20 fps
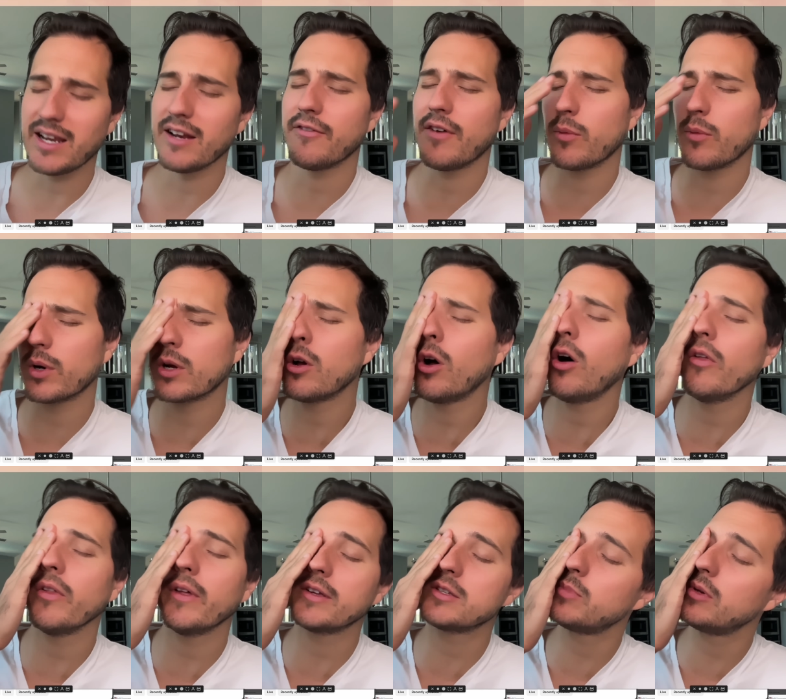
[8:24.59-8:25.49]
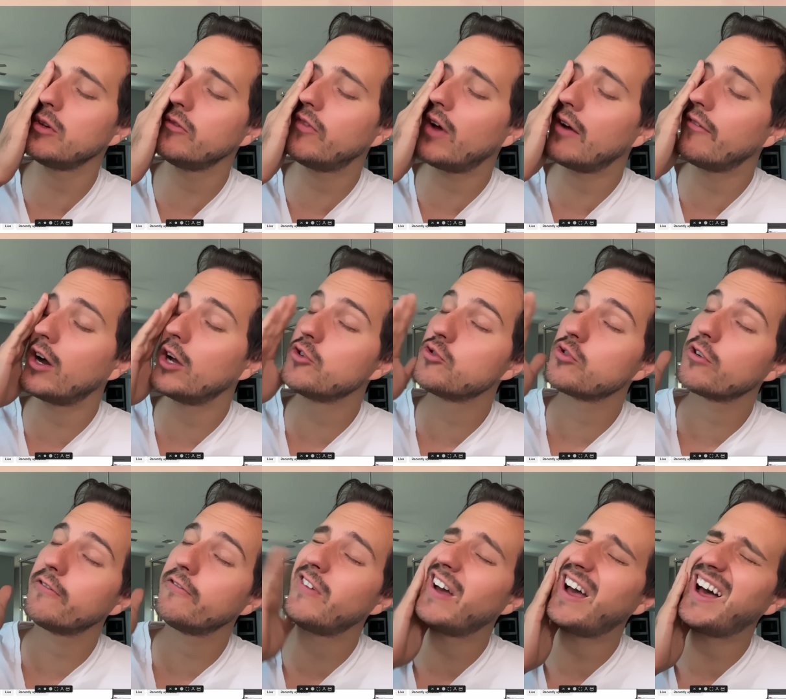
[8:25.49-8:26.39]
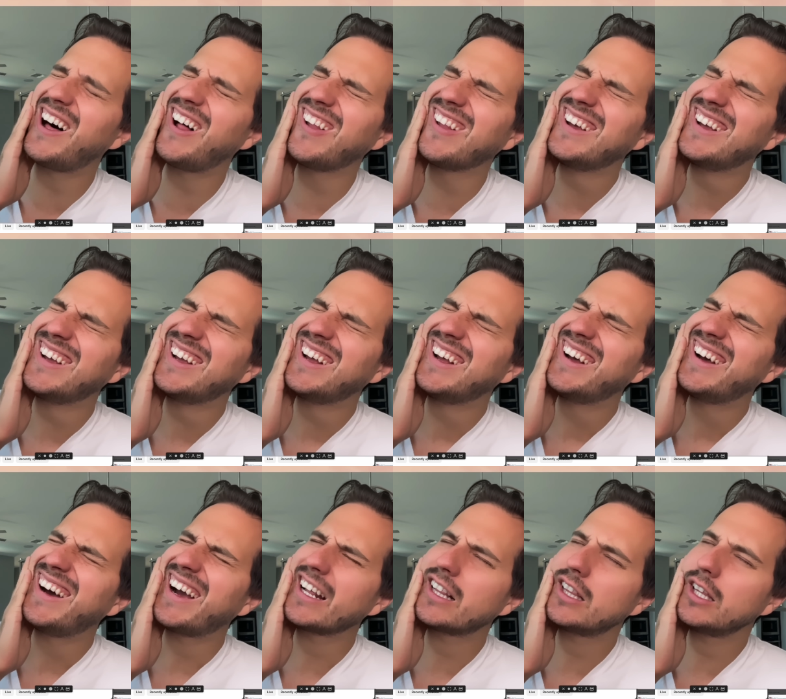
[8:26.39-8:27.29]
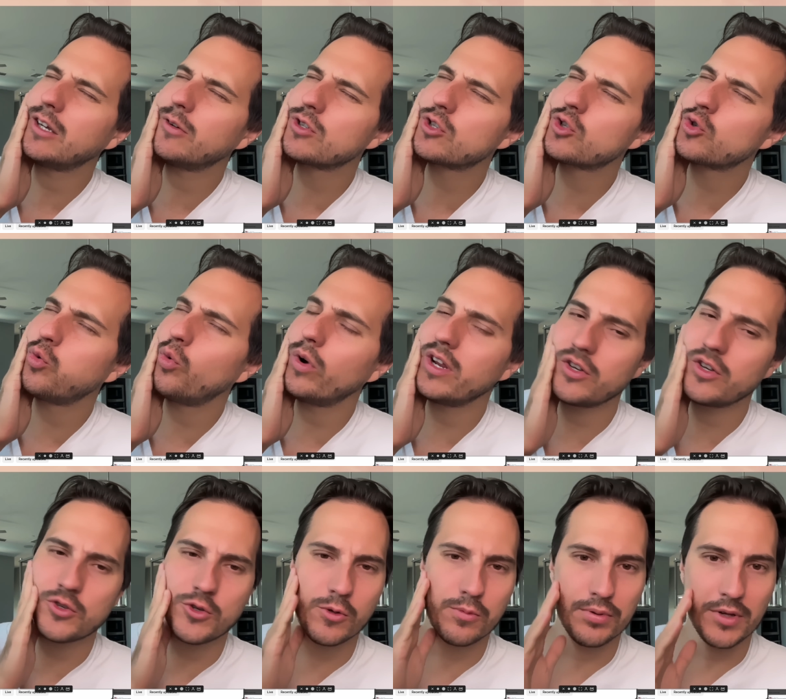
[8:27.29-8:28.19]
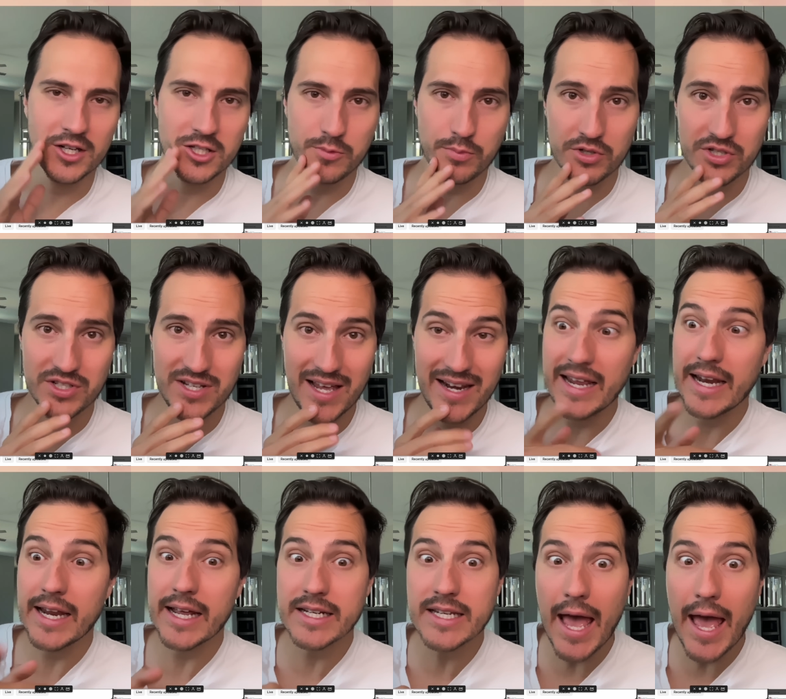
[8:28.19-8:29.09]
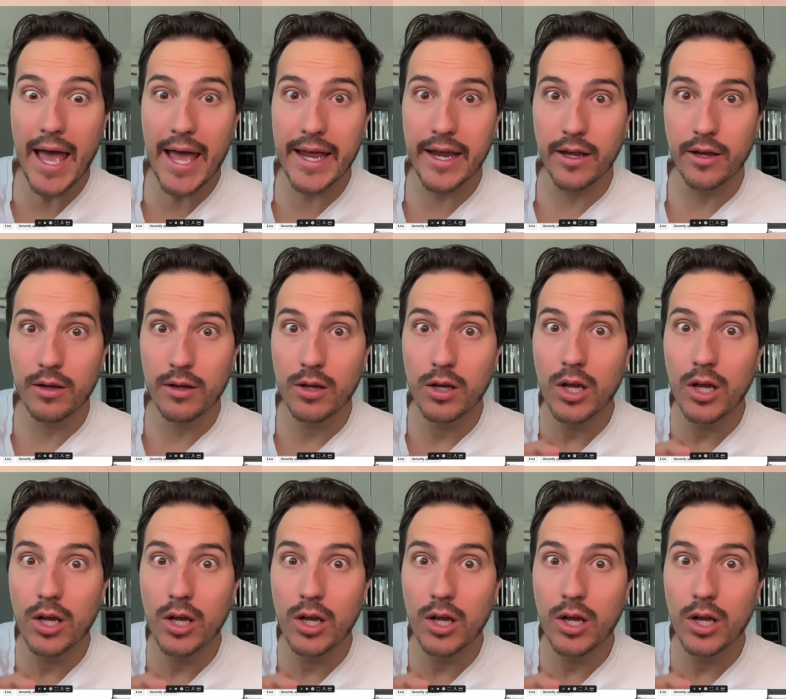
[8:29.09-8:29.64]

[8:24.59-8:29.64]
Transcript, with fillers: If I recall, the SP 500 fell, I think it was 22 plus percent in a day.